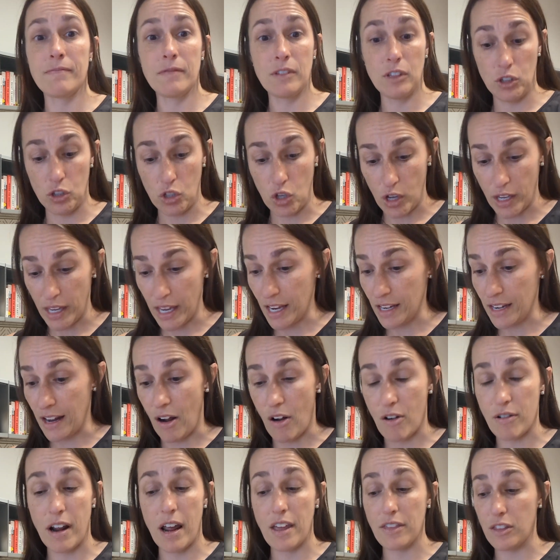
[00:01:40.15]
looking
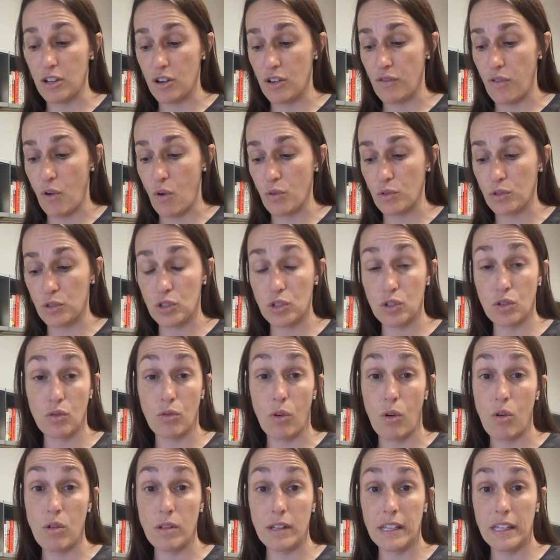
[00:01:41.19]
down at their phones,
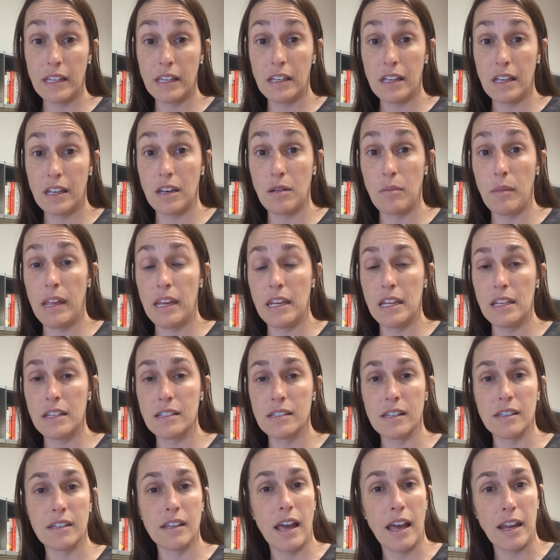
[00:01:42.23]
scrolling in
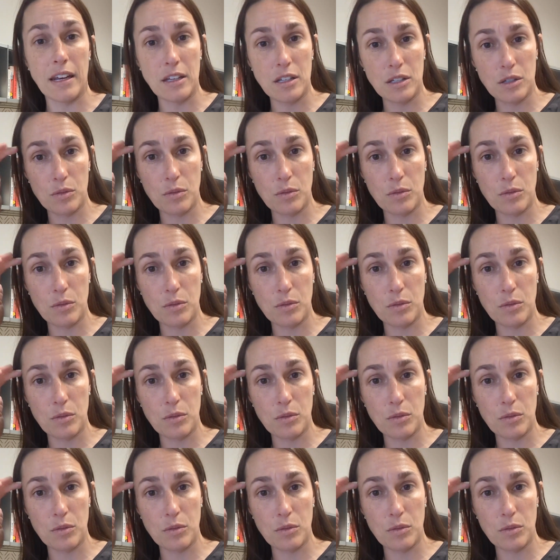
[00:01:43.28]
meetings, and that